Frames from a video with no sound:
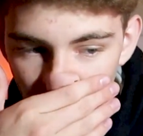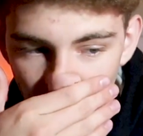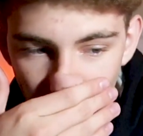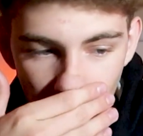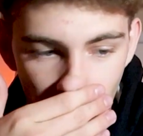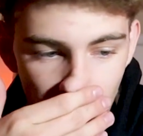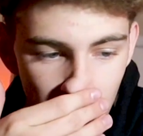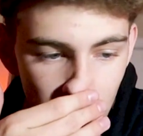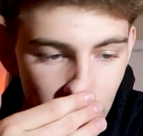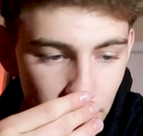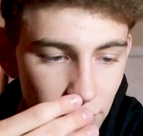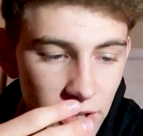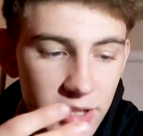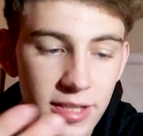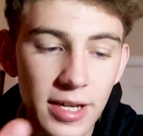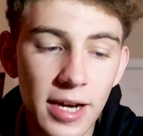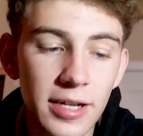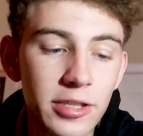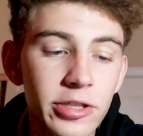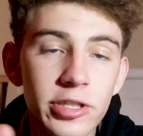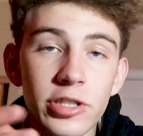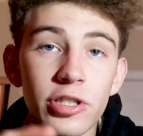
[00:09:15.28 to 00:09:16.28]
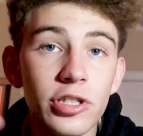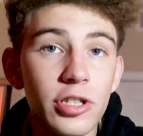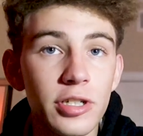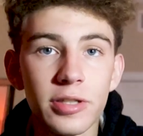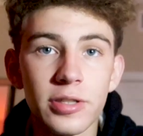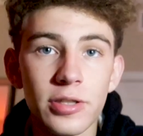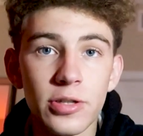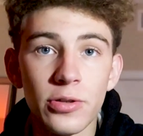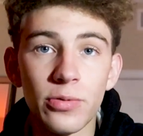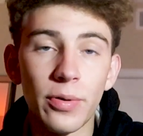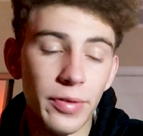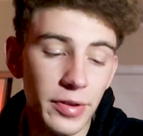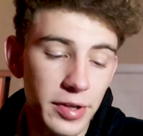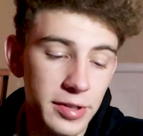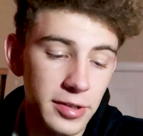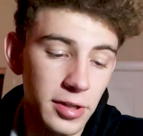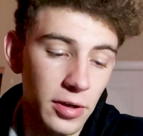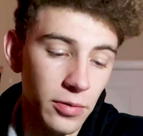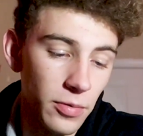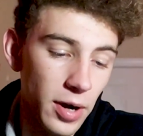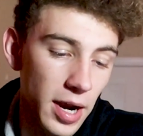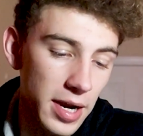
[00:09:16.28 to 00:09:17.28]
Let's actually just do when the
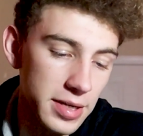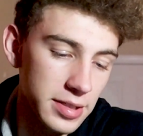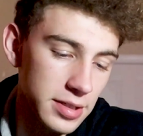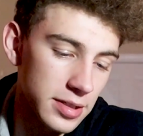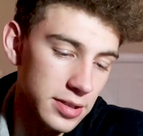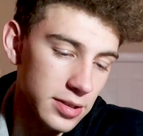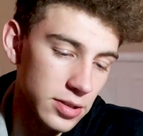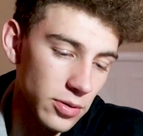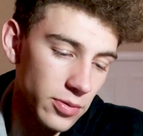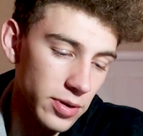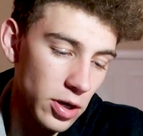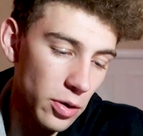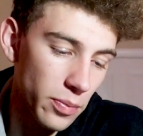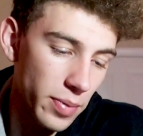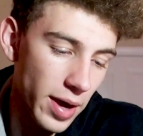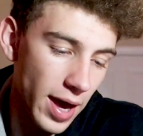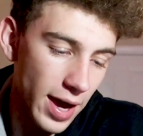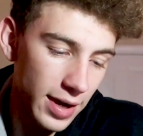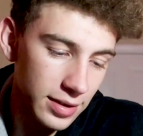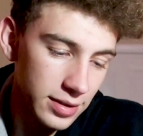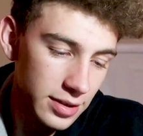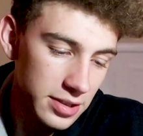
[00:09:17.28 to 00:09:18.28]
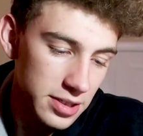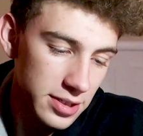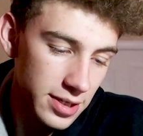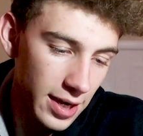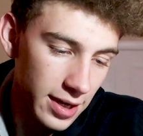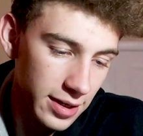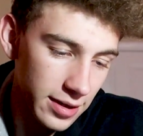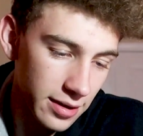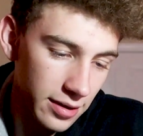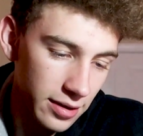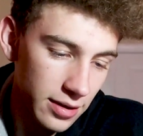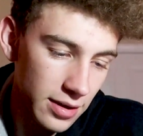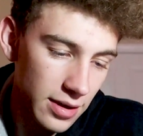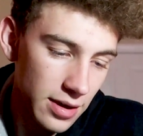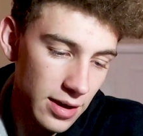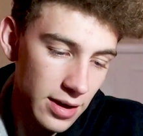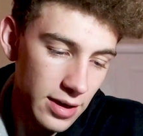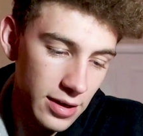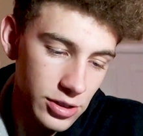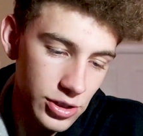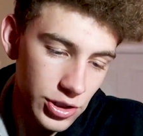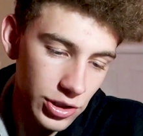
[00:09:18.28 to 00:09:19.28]
sun rises. So we go back into data,
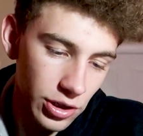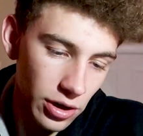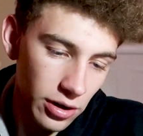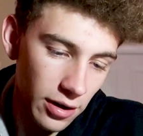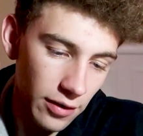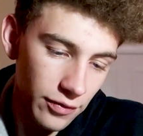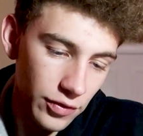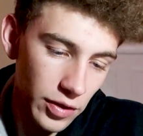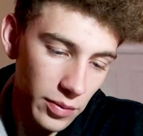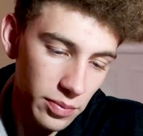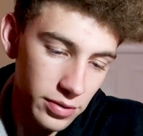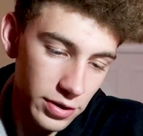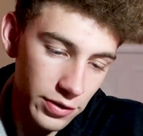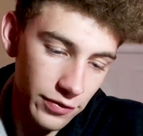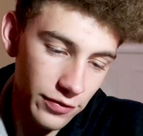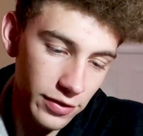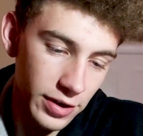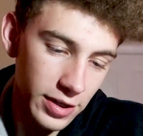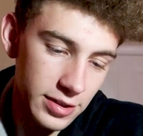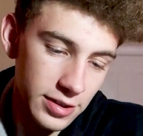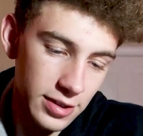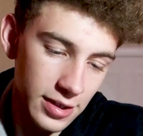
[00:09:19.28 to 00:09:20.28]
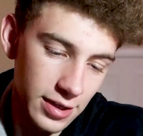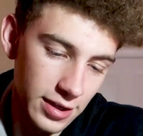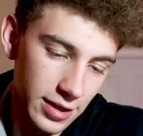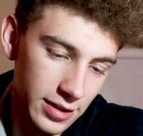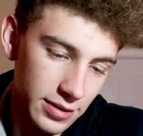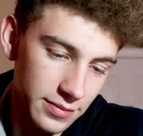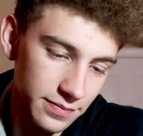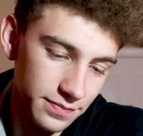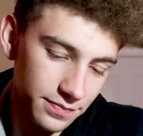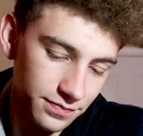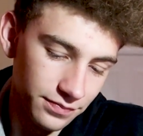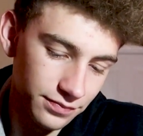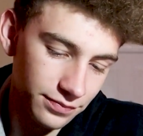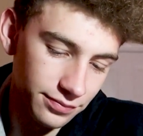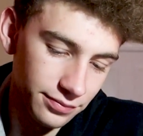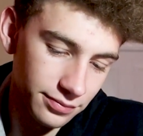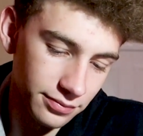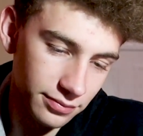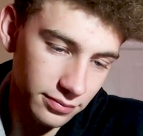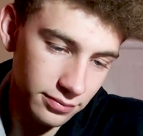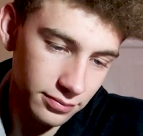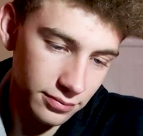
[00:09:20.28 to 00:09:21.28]
shut off the prefix again,
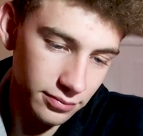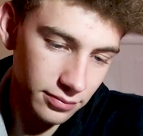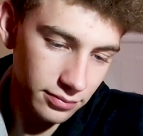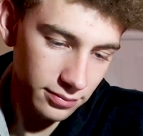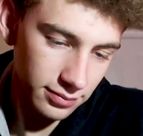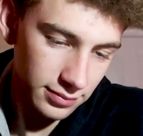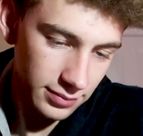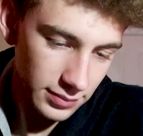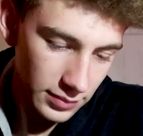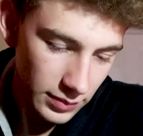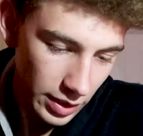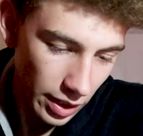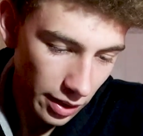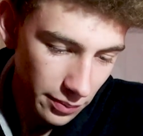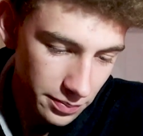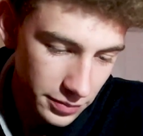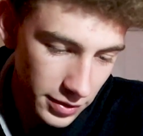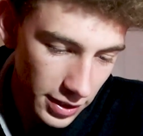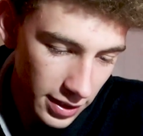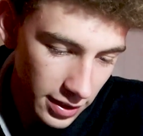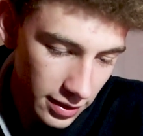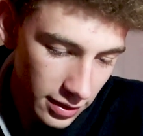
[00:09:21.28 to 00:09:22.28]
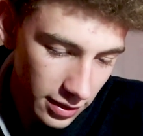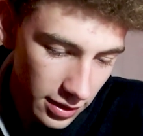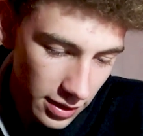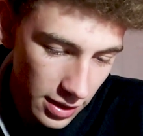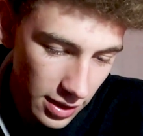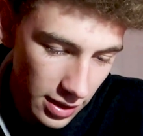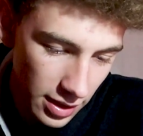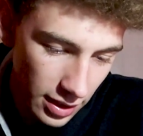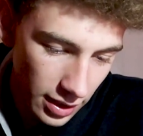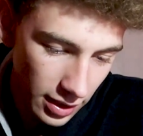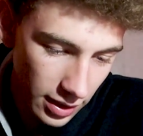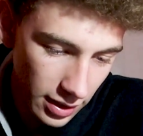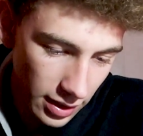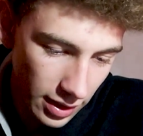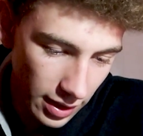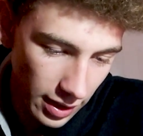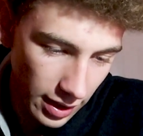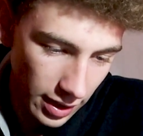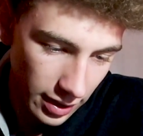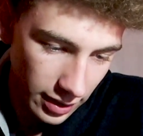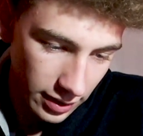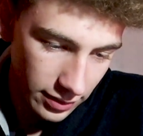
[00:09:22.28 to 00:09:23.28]
update,
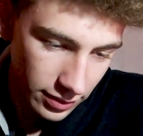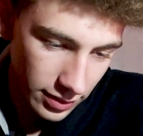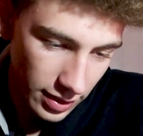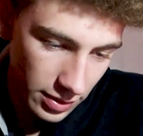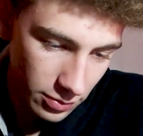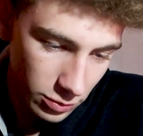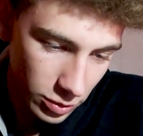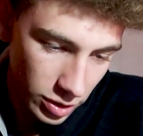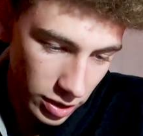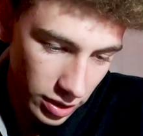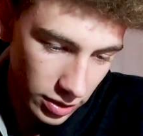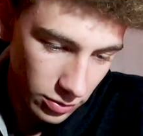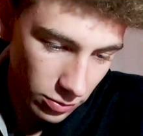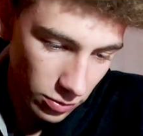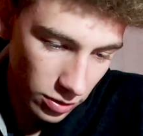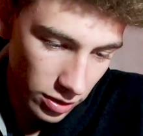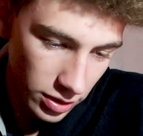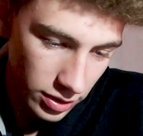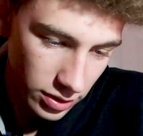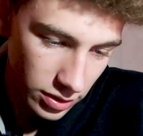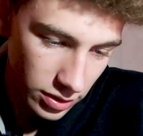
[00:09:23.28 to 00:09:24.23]
and then we're gonna want